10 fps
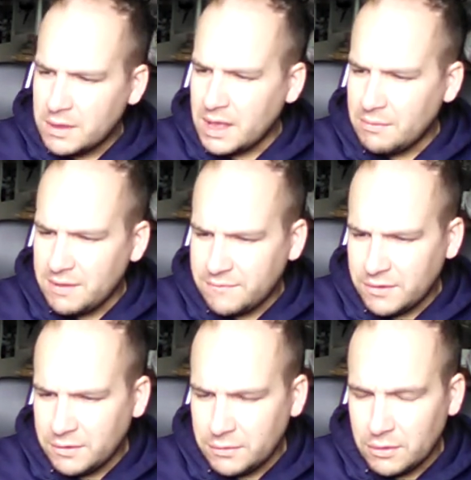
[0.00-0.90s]

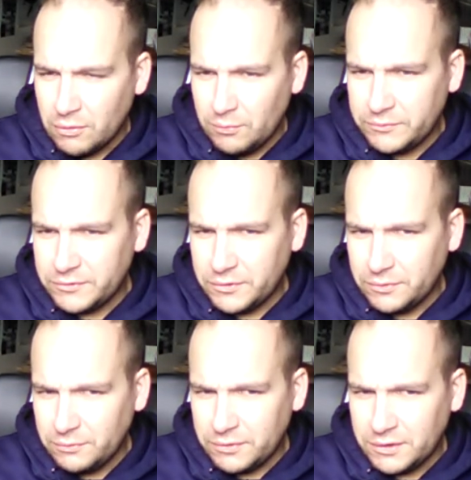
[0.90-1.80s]
However, up
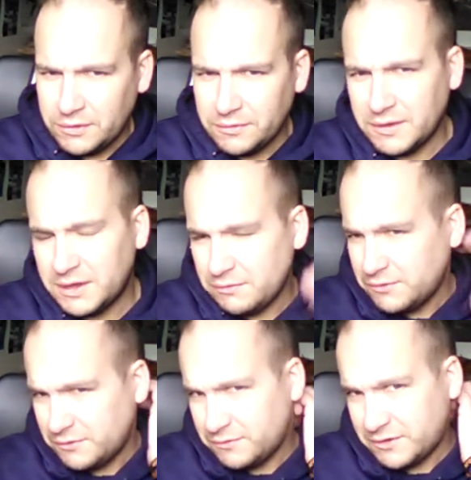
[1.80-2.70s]
to I think it
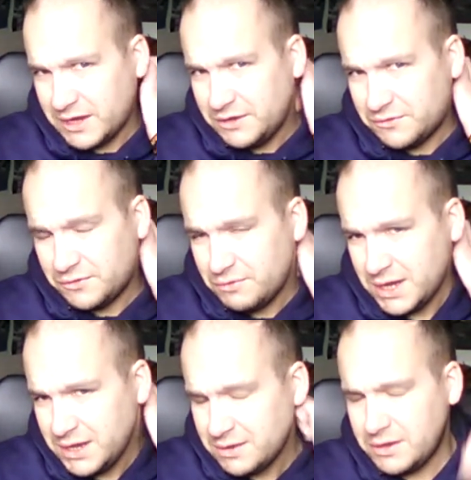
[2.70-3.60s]
was stage 3,